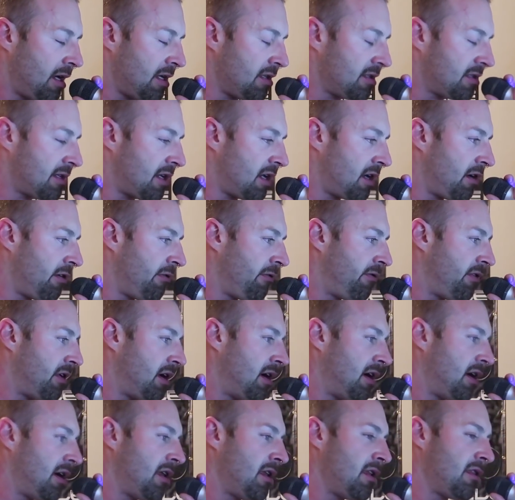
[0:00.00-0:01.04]
instead of
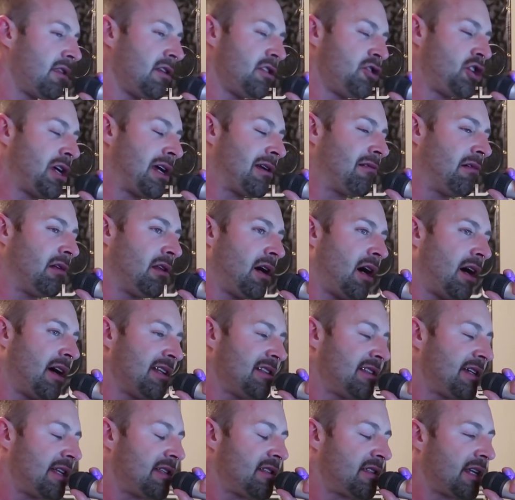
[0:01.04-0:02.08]
uh, the general
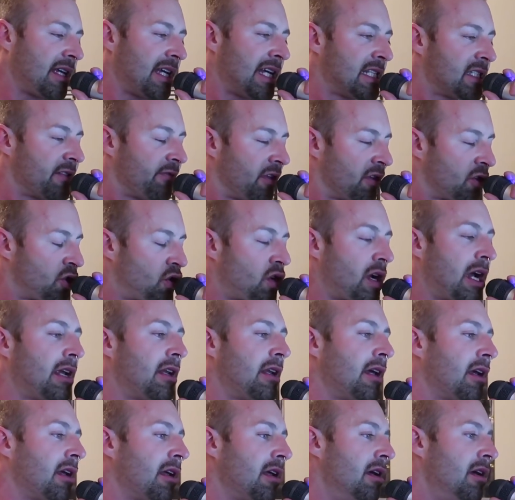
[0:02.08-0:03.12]
high-intensity interval
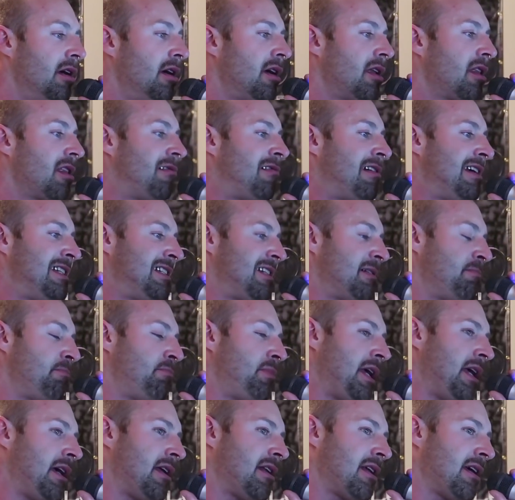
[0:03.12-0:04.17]
training. The reason
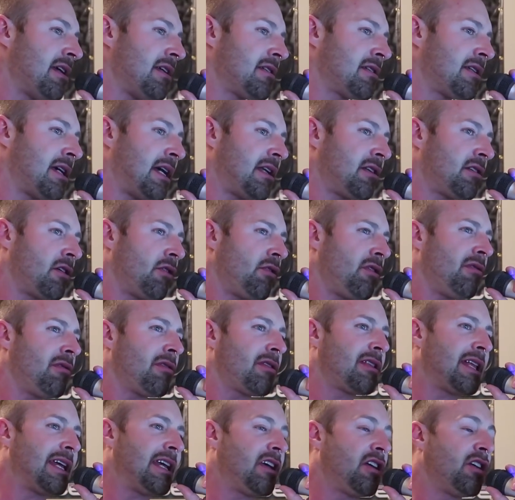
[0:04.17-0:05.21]
being is that don't you
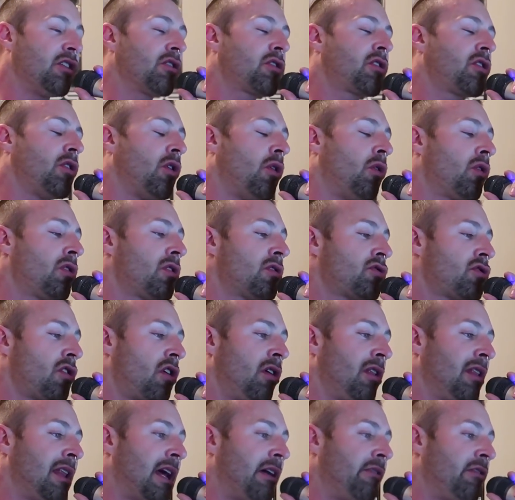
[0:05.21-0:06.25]
think your
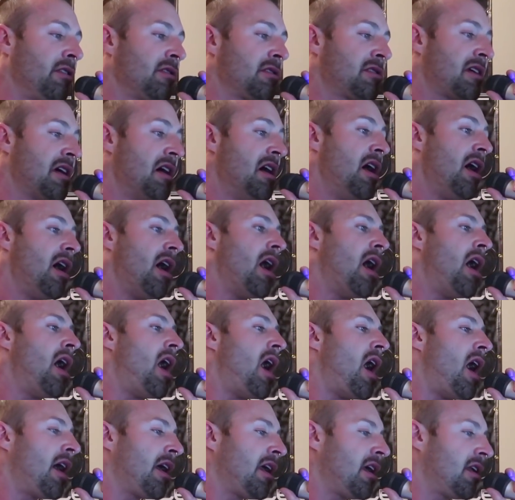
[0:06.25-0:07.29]
cortisol levels are
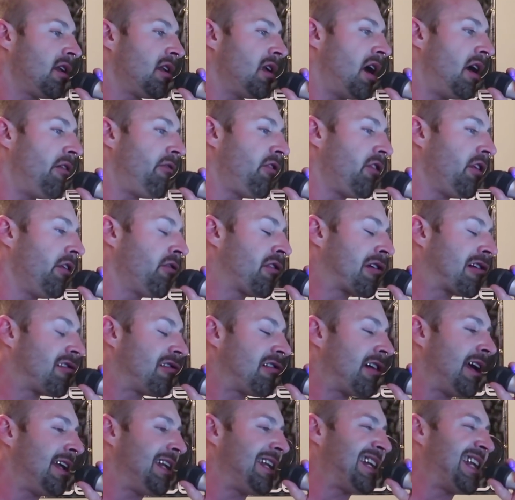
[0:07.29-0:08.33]
high enough? You've
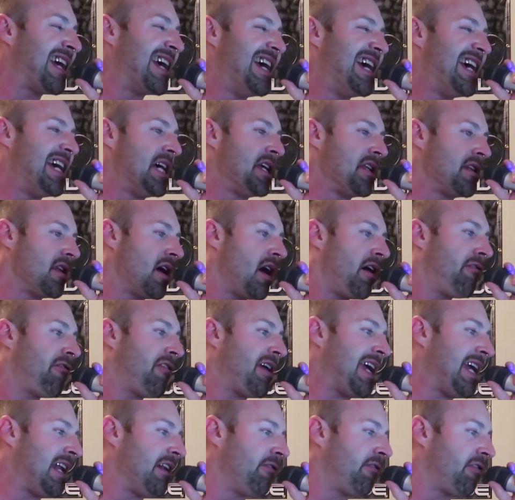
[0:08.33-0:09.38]
created enough
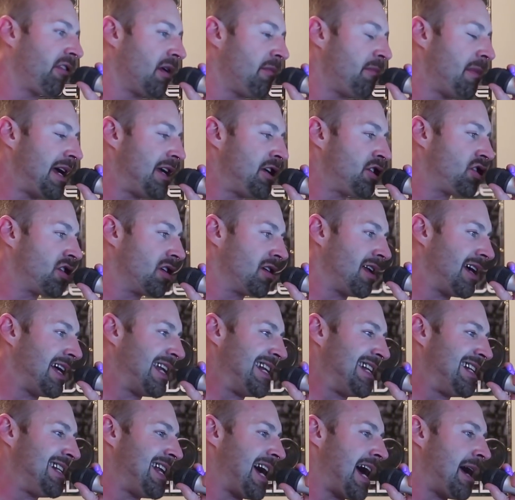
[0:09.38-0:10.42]
inflammation
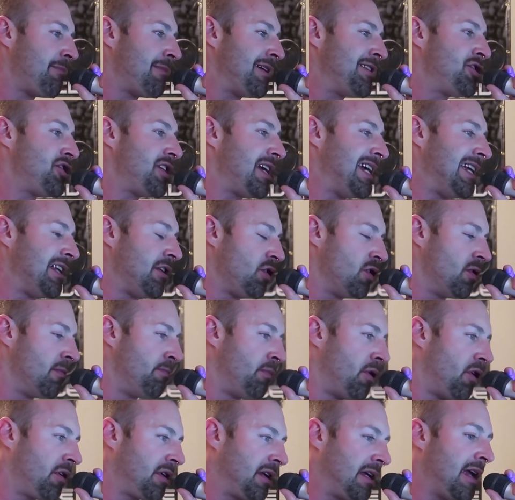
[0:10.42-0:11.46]
and damage in your
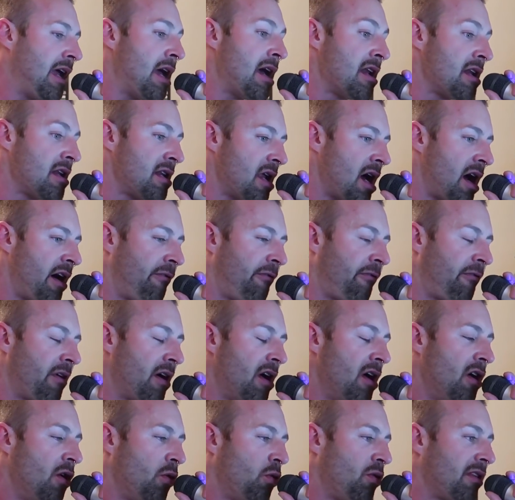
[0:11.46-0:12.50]
body, enough
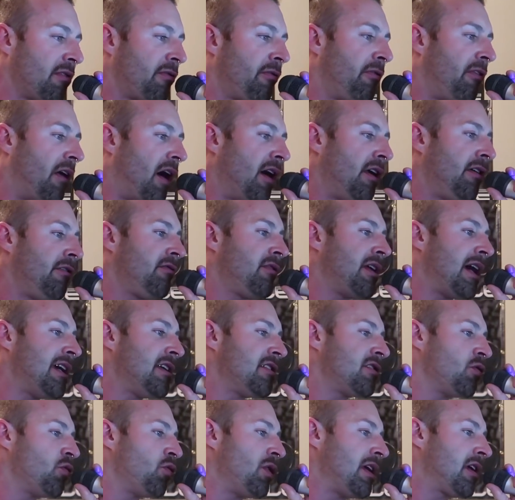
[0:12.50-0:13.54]
with five
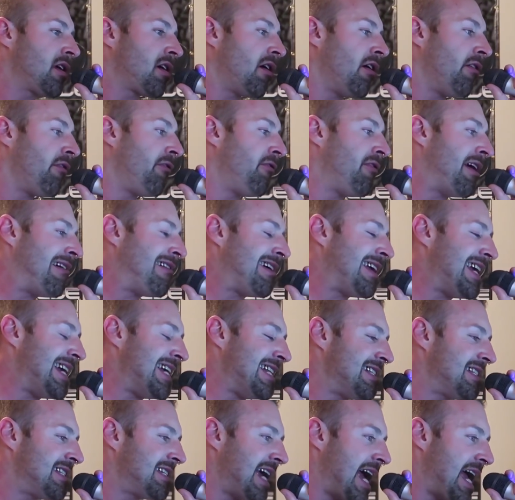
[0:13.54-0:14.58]
days a week of very
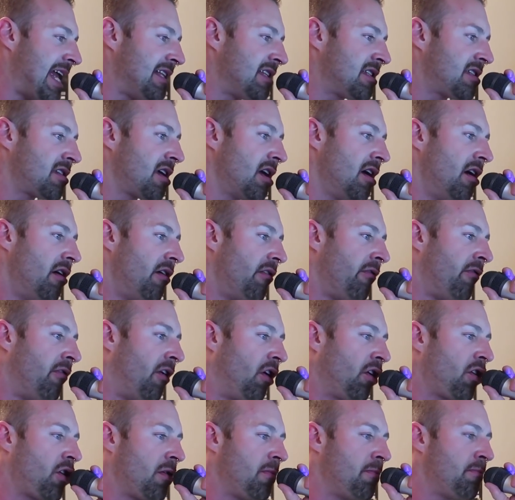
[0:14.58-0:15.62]
intense,
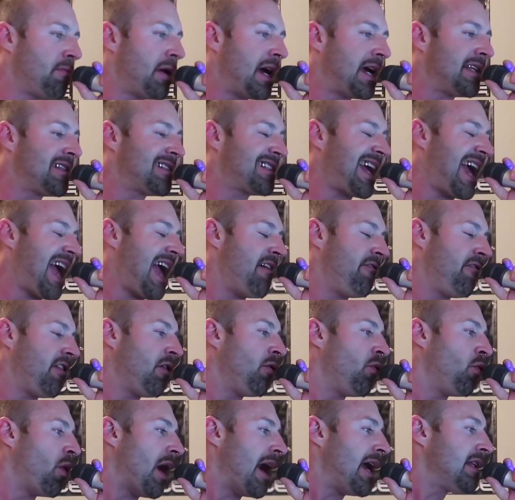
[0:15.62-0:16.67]
volume-based
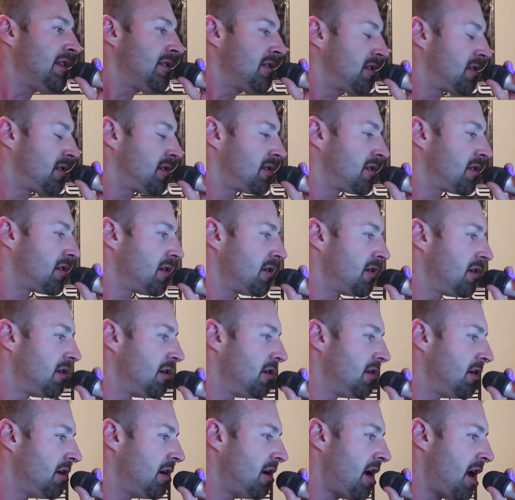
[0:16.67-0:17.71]
heavy weights
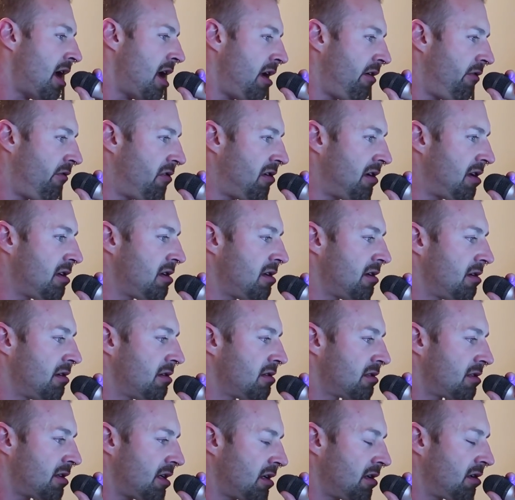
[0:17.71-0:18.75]
every
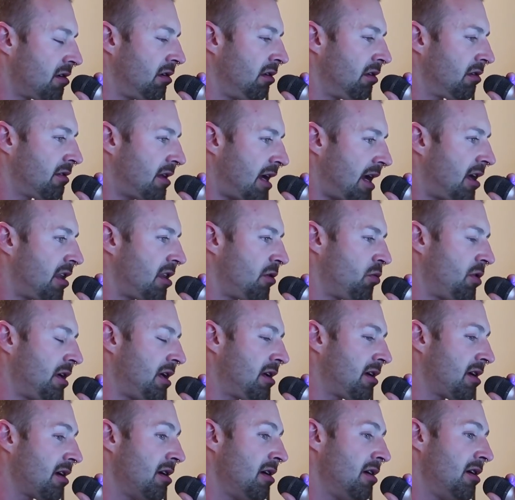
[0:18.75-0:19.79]
single day of the
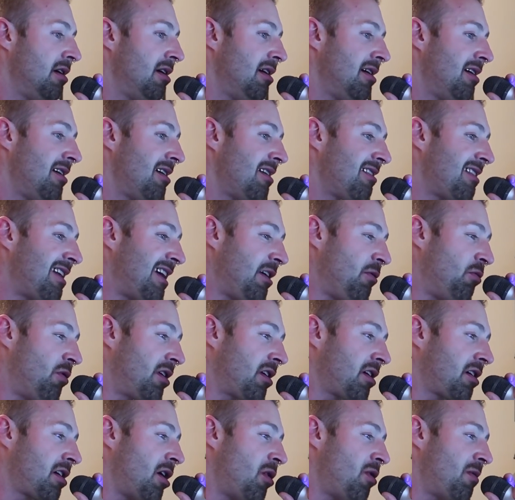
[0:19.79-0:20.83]
week. Then you
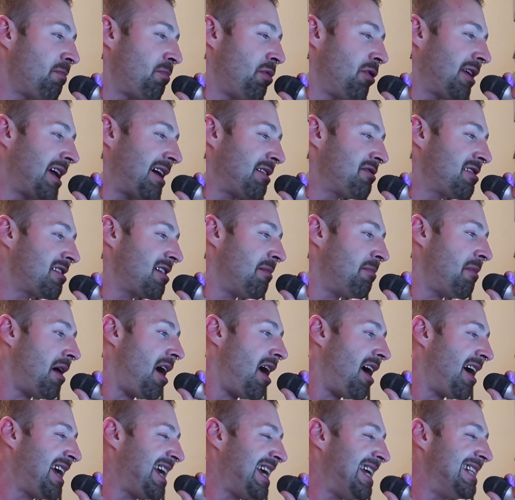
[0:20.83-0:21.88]
want to go and put out some
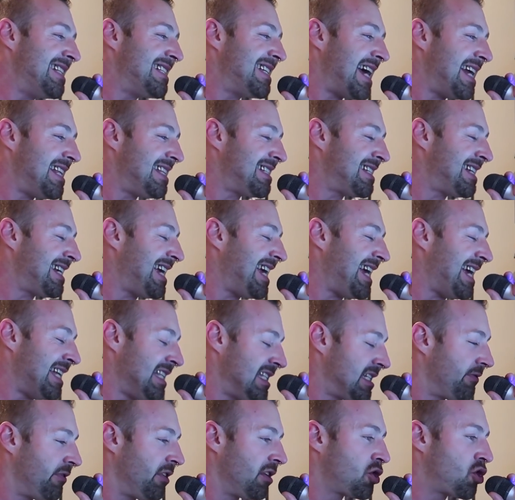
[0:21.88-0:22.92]
high-intensity
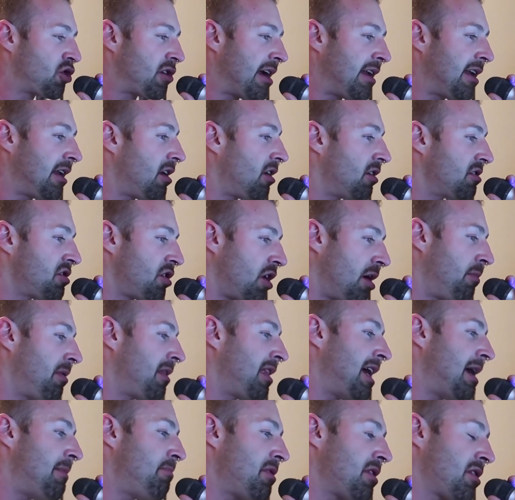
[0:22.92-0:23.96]
interval training on top
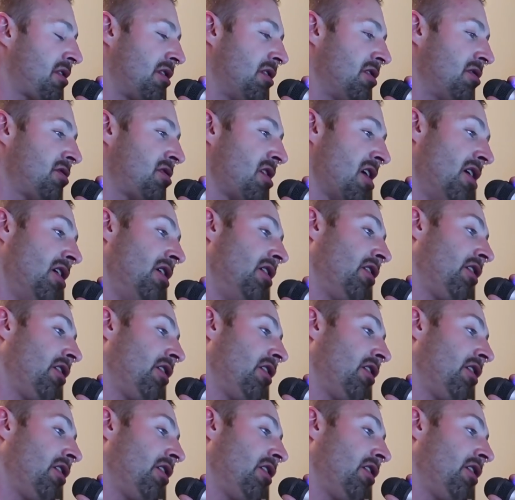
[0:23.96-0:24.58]
of that because